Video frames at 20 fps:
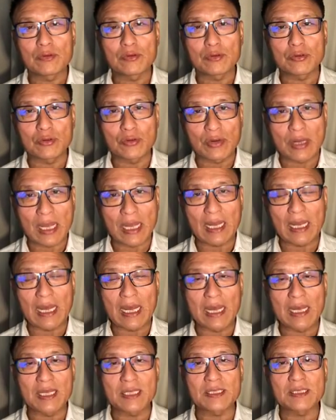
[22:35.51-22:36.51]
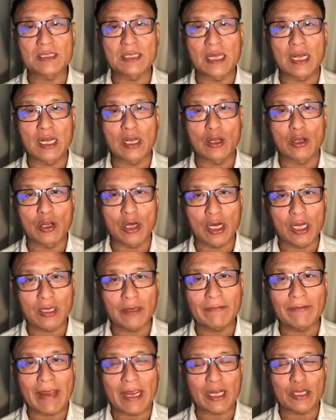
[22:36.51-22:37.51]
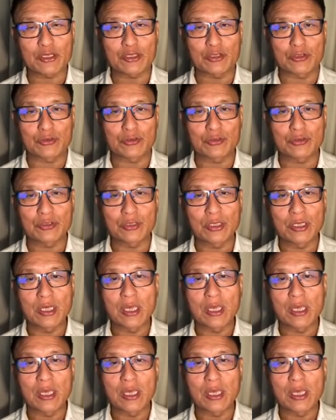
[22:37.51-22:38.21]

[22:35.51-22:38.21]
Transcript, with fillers: to realize there are a lot of actions